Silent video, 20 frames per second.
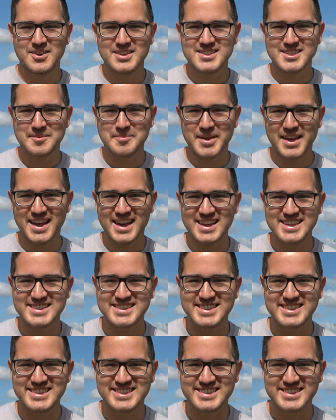What's up,
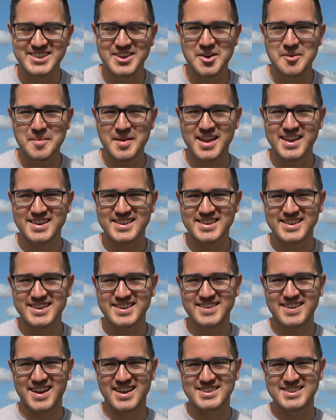guys? The Snowman here,